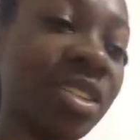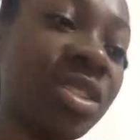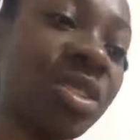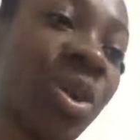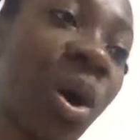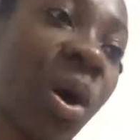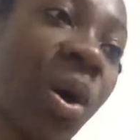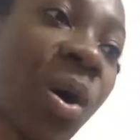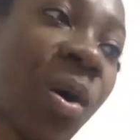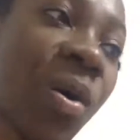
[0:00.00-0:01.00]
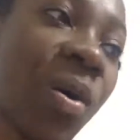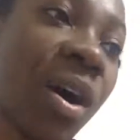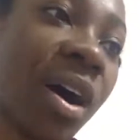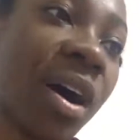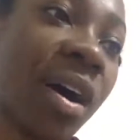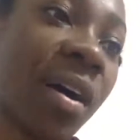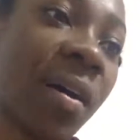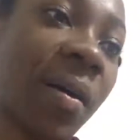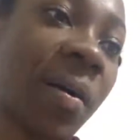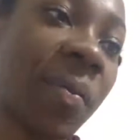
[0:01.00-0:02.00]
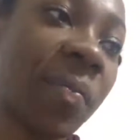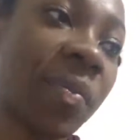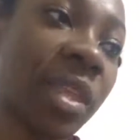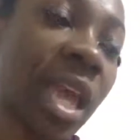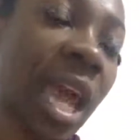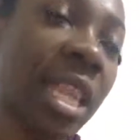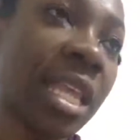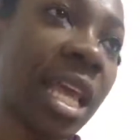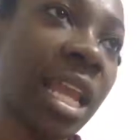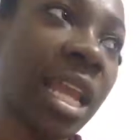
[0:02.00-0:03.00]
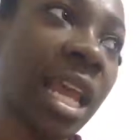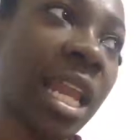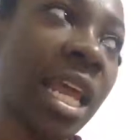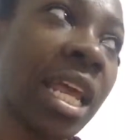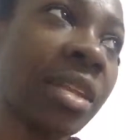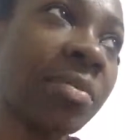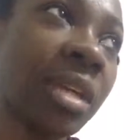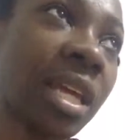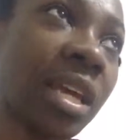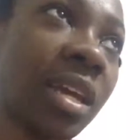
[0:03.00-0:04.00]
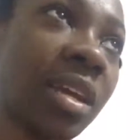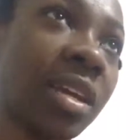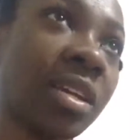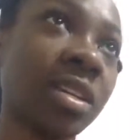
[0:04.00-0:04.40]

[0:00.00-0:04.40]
So, and then it hit me